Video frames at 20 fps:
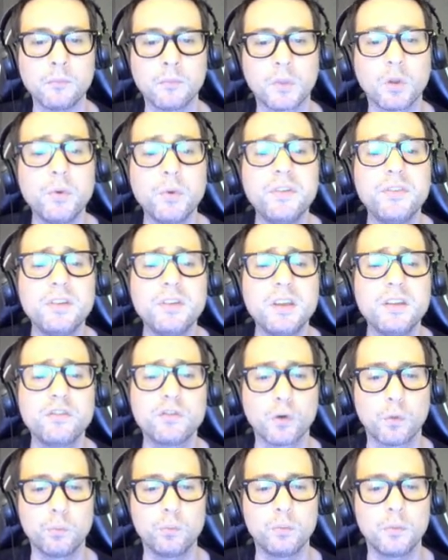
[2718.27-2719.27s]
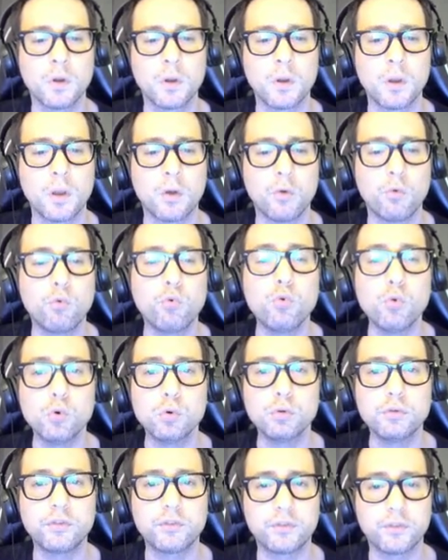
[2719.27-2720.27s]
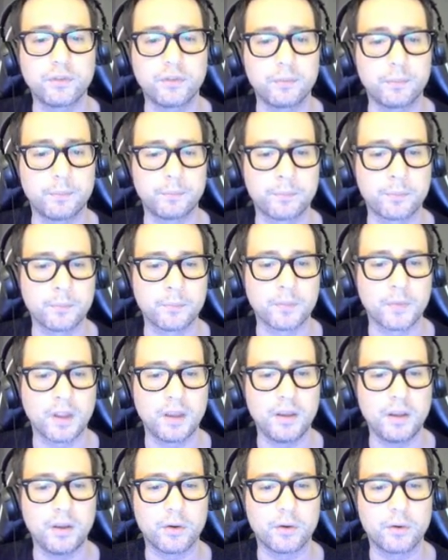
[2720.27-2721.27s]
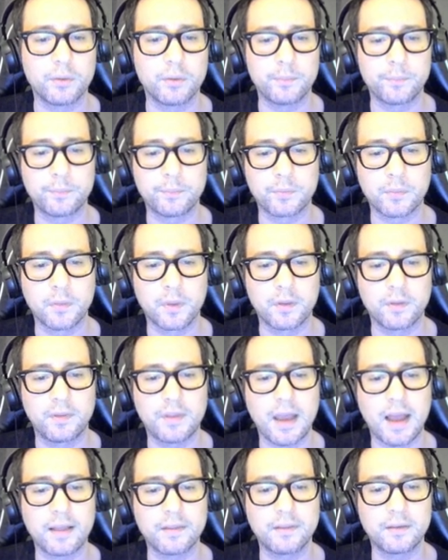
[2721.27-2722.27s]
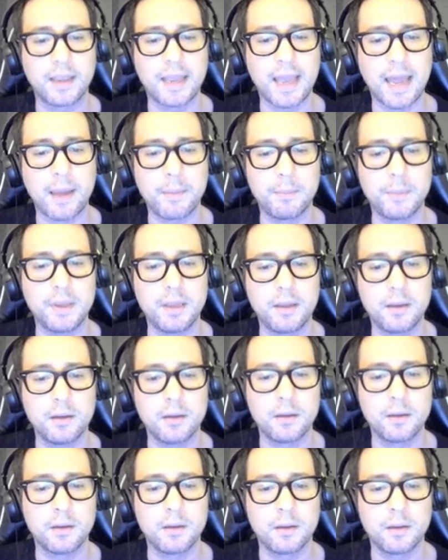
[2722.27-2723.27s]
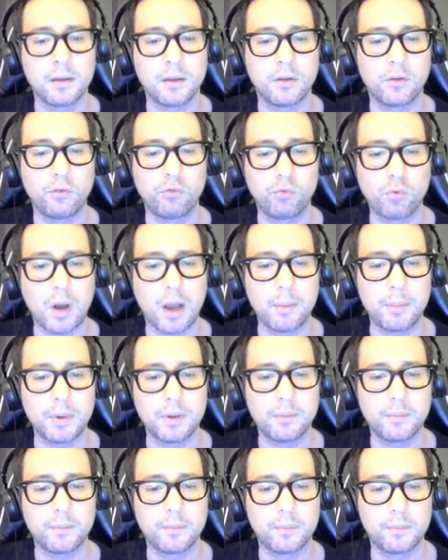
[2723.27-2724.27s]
We see some rules here that can be swap,